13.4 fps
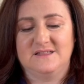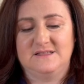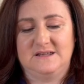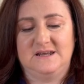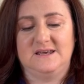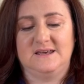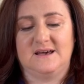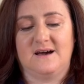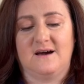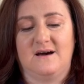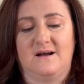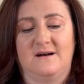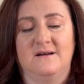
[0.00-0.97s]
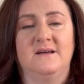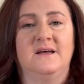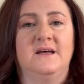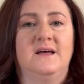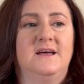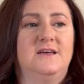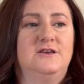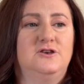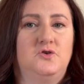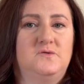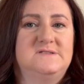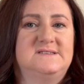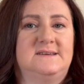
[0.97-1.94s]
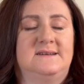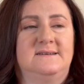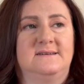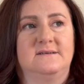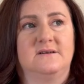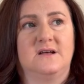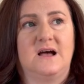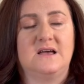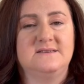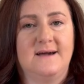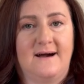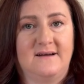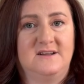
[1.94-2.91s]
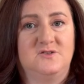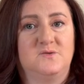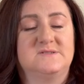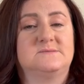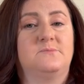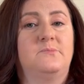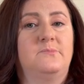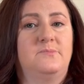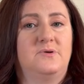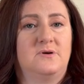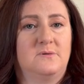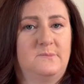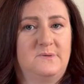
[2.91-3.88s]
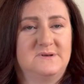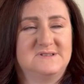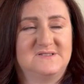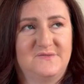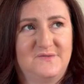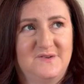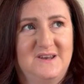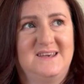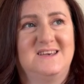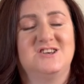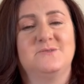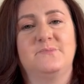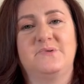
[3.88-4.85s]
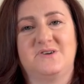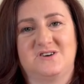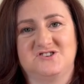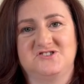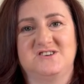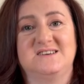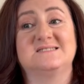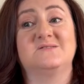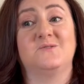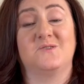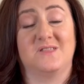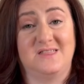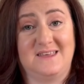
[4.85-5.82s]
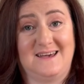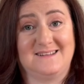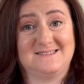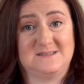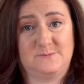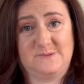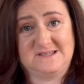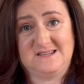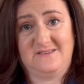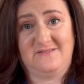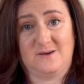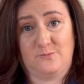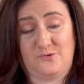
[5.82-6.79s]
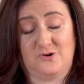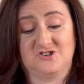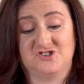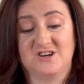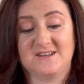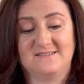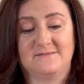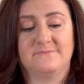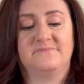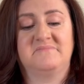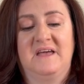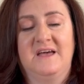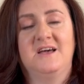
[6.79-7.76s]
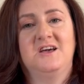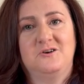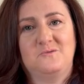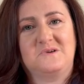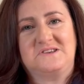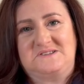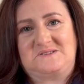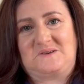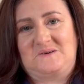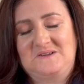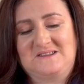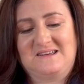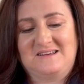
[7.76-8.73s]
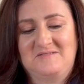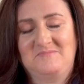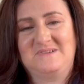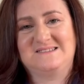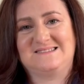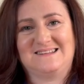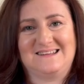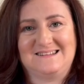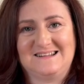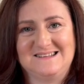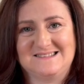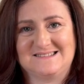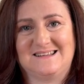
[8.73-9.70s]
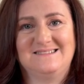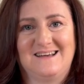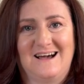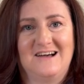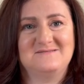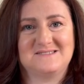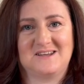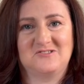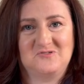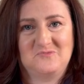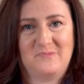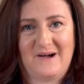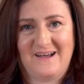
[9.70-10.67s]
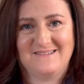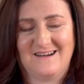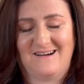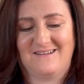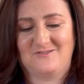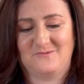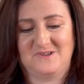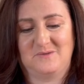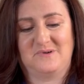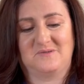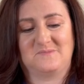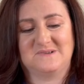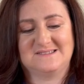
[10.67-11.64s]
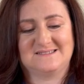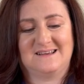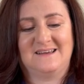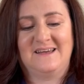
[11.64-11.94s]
3 are using yarn that was purposefully purchased for that specific project, which is good. It means that at least sometimes I do buy yarn with a purpose.